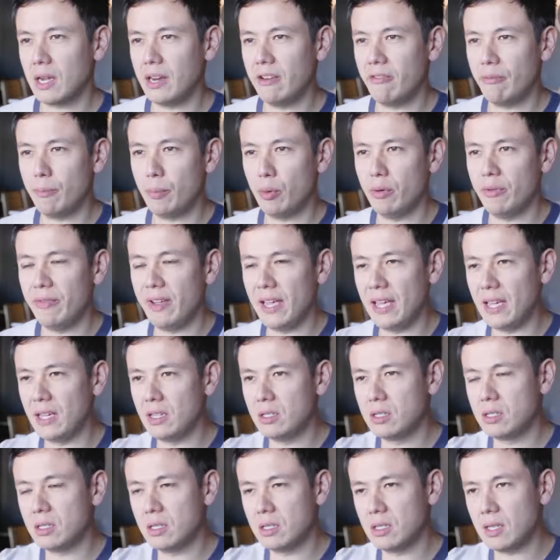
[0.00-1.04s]
kind of
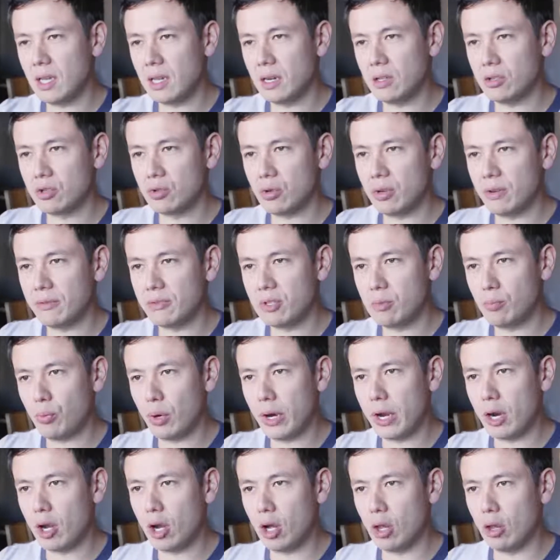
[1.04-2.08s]
pervades as that is sort of
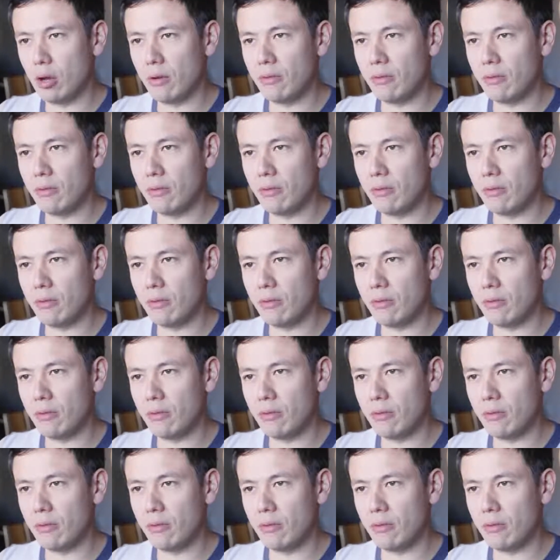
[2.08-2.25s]
spread all